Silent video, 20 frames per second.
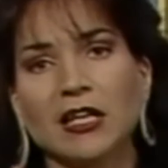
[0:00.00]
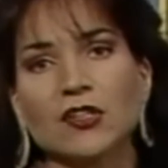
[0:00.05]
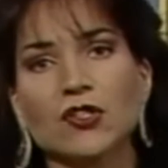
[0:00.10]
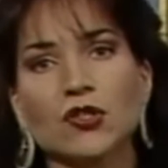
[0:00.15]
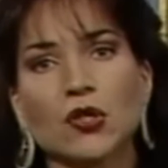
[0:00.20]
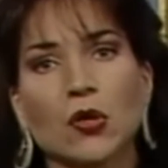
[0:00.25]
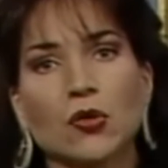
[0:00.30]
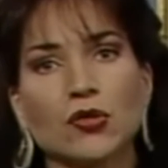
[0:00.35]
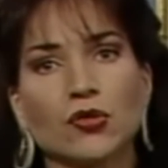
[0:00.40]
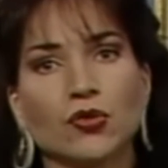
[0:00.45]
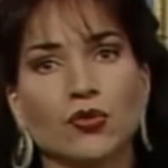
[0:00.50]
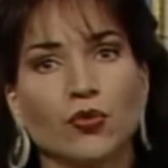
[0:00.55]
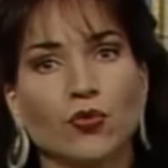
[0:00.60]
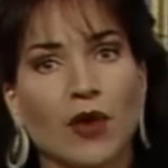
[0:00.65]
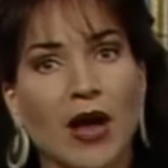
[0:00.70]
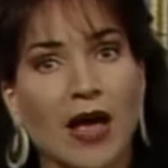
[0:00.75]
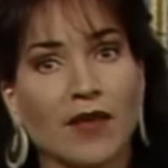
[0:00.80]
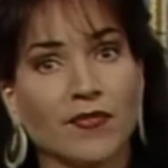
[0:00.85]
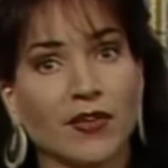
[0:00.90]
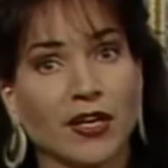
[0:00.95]
Let's go to
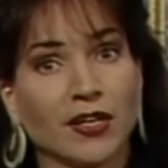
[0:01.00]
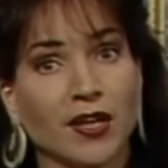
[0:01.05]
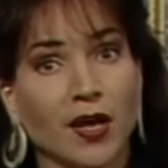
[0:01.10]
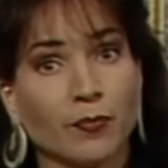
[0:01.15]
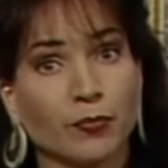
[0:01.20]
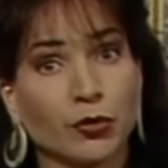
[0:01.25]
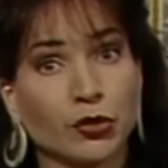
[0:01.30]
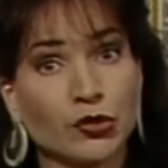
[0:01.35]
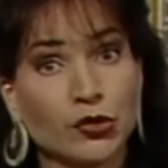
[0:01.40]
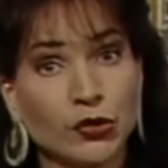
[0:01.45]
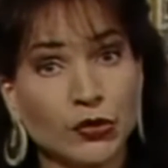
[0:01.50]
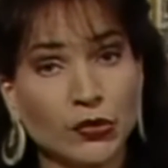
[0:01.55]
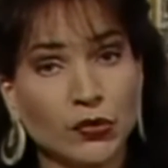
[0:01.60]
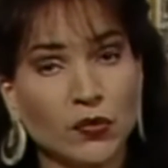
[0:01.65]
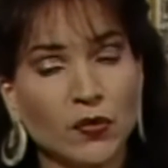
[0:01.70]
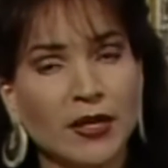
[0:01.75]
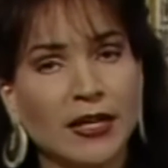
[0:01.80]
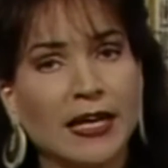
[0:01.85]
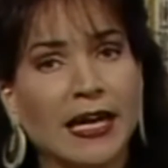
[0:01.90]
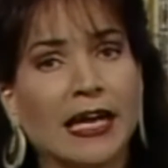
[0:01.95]
graphic number
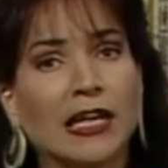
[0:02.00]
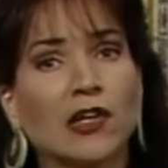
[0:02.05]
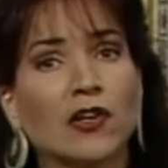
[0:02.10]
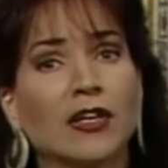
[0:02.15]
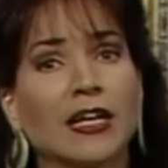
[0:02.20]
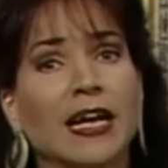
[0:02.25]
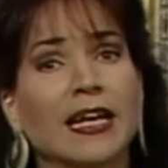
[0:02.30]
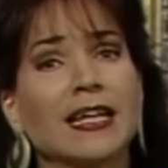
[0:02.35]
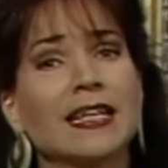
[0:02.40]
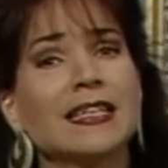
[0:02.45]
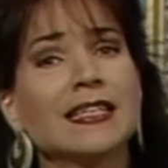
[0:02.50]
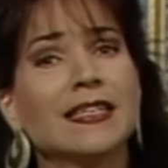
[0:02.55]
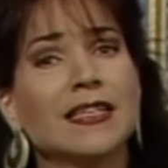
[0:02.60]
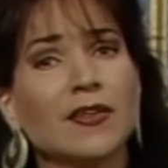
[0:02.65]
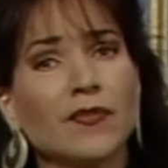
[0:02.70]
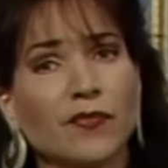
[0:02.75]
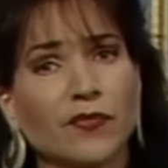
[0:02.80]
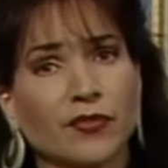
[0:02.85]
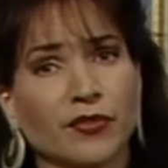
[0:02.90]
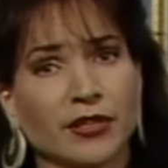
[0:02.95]
2 and look at a
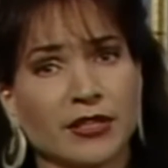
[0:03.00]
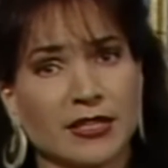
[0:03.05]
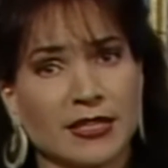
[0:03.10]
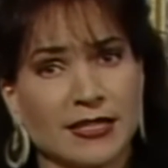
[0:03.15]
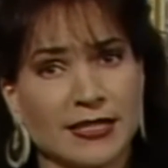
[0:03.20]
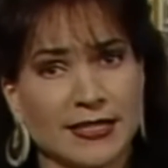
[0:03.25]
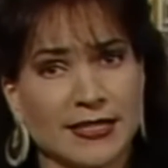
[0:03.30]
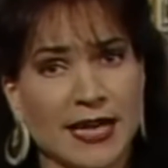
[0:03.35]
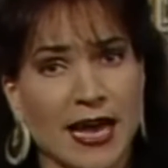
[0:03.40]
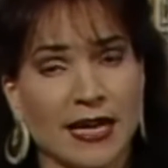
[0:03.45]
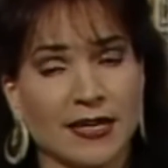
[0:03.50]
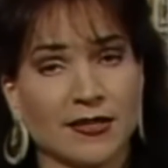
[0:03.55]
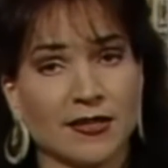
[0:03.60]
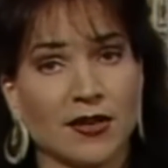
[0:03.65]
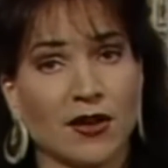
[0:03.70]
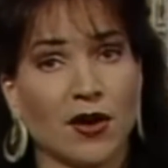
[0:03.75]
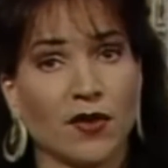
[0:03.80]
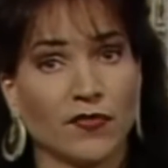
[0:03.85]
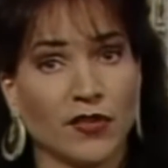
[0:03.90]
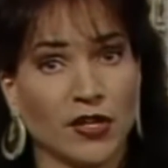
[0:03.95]
different
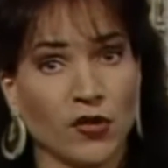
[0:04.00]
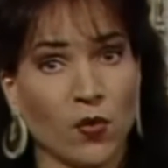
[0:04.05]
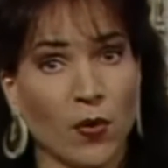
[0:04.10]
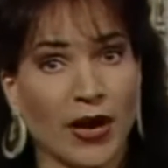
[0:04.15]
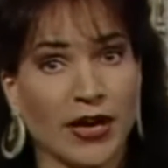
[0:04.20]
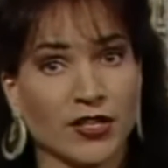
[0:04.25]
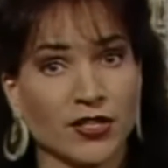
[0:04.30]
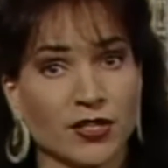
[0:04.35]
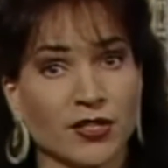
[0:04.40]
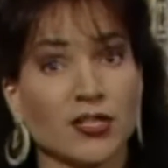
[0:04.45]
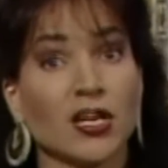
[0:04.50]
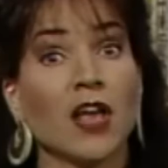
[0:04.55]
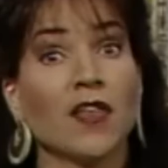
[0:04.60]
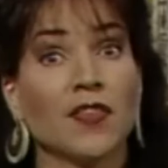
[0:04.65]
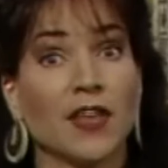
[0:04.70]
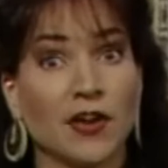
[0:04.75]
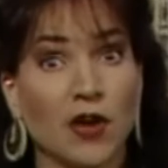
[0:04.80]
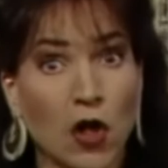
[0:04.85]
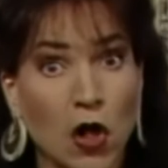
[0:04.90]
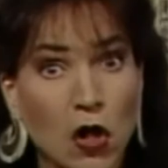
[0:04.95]
set of equations
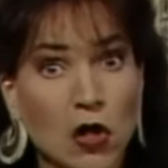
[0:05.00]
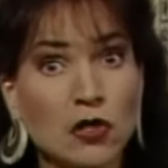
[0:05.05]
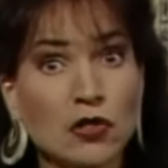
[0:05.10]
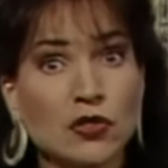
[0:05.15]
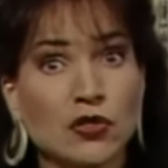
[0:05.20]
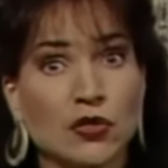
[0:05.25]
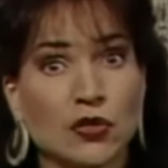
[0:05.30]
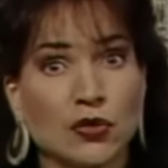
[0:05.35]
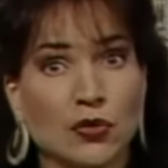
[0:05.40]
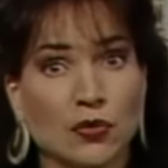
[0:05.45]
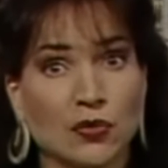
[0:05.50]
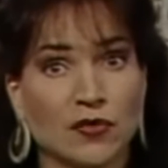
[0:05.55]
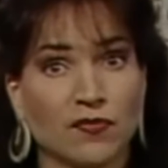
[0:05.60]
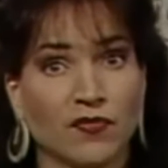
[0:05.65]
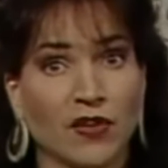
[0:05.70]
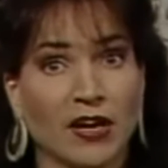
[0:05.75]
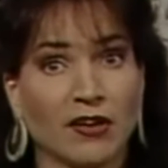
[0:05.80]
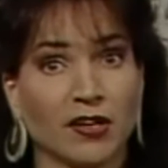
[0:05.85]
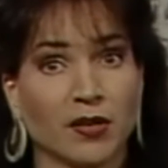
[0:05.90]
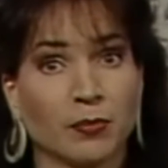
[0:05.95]
that also
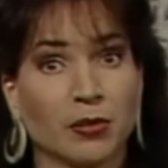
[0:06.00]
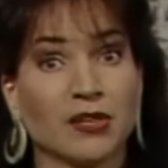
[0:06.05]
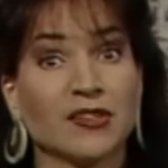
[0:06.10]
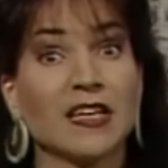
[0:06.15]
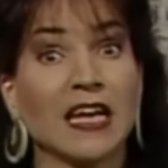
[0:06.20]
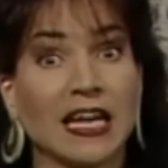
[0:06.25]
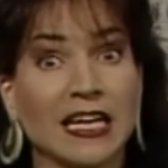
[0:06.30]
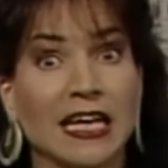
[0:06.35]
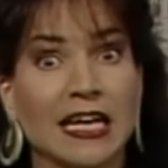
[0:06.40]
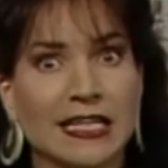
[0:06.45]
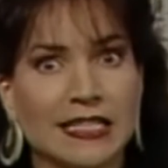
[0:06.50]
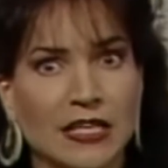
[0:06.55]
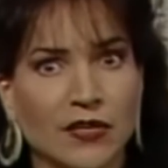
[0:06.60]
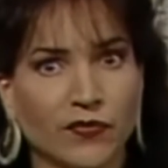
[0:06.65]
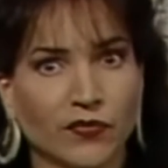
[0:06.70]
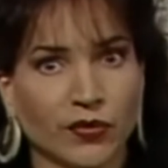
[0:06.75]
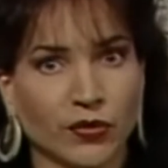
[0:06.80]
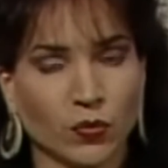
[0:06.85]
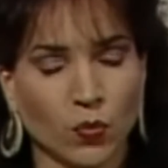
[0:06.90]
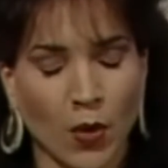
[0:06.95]
use variables in a
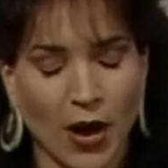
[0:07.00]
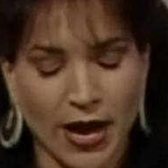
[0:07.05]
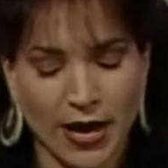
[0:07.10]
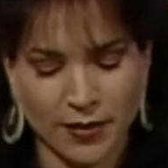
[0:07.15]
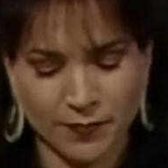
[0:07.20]
different